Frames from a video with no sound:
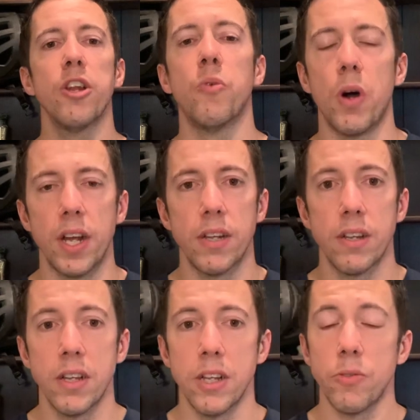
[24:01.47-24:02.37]
one,
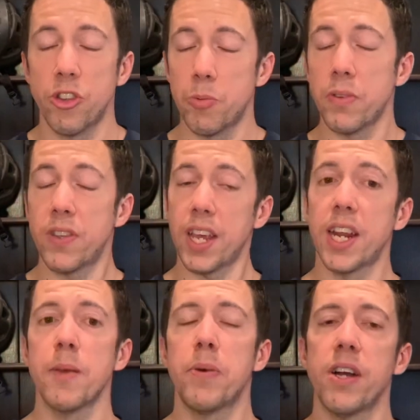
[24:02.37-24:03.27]
which is particularly
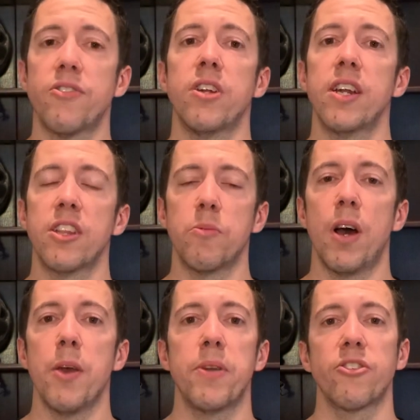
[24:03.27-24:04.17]
pertinent at the
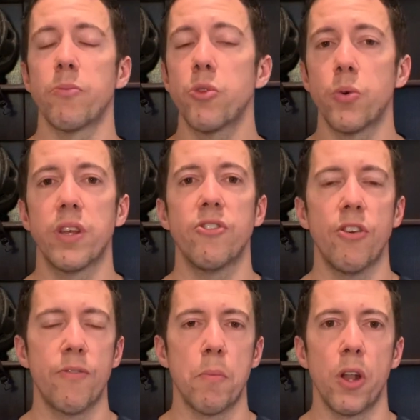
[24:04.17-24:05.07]
moment as I'm talking to you
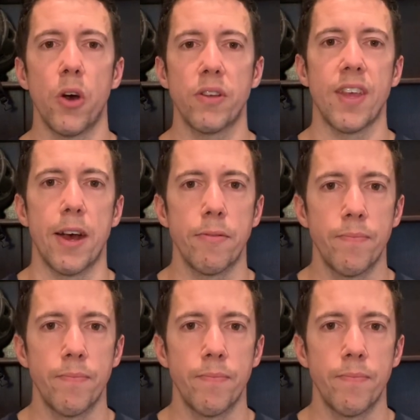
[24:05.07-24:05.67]
from lockdown,